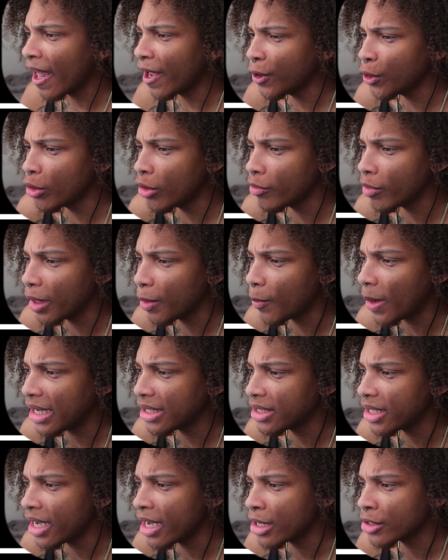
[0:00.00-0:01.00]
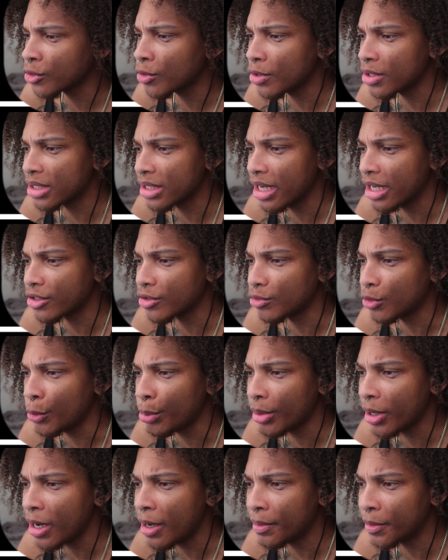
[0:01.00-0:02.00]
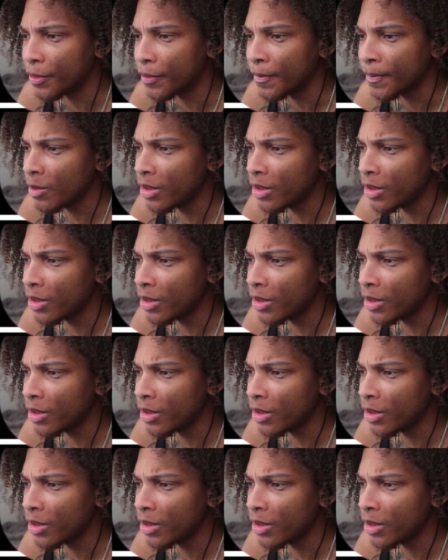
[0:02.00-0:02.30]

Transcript: I know a way right to Asgore's castle, no problem.